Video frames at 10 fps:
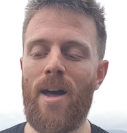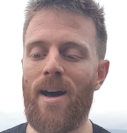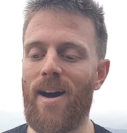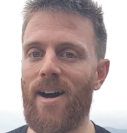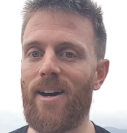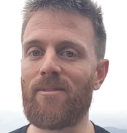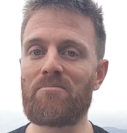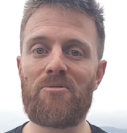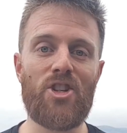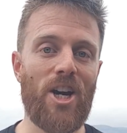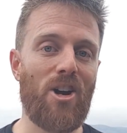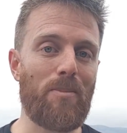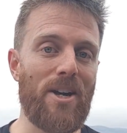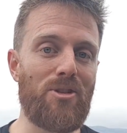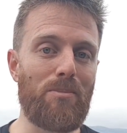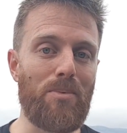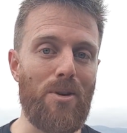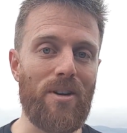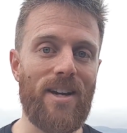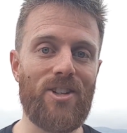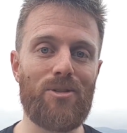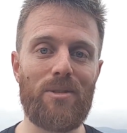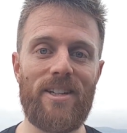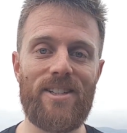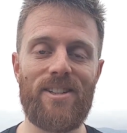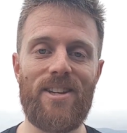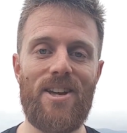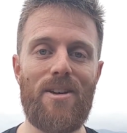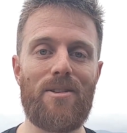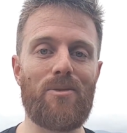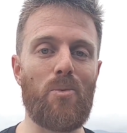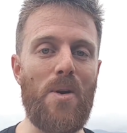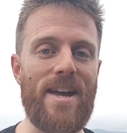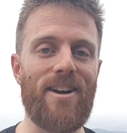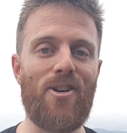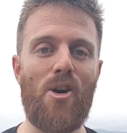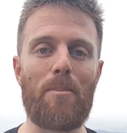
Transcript: Um, check out my new book. I just released it a week ago.